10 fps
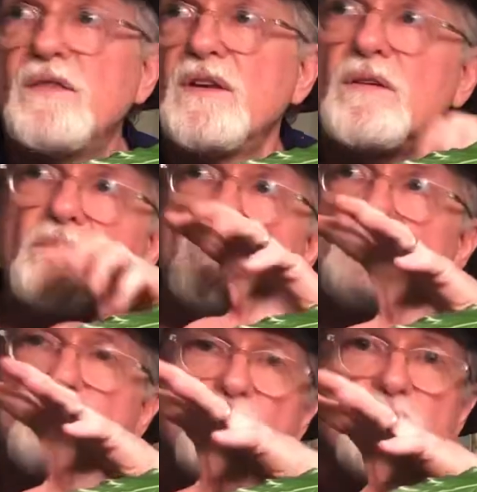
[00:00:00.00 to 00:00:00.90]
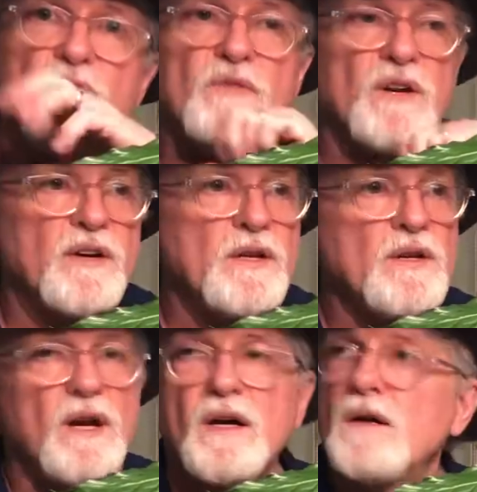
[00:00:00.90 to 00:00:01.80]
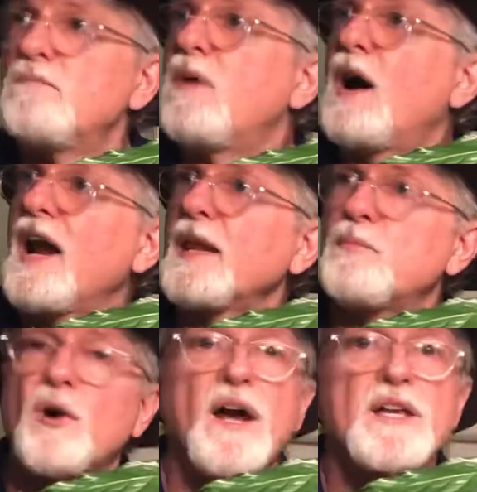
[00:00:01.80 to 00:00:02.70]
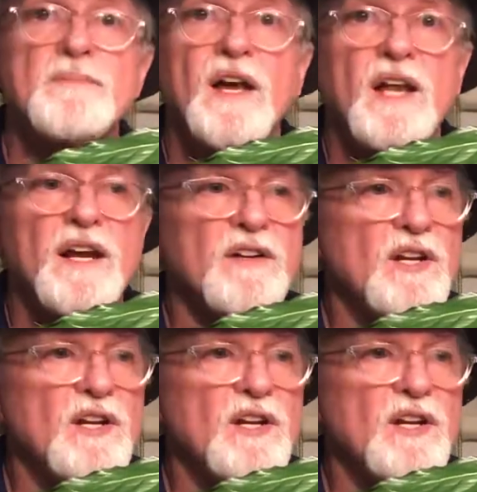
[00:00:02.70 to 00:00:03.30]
they're very highly prized by a lot of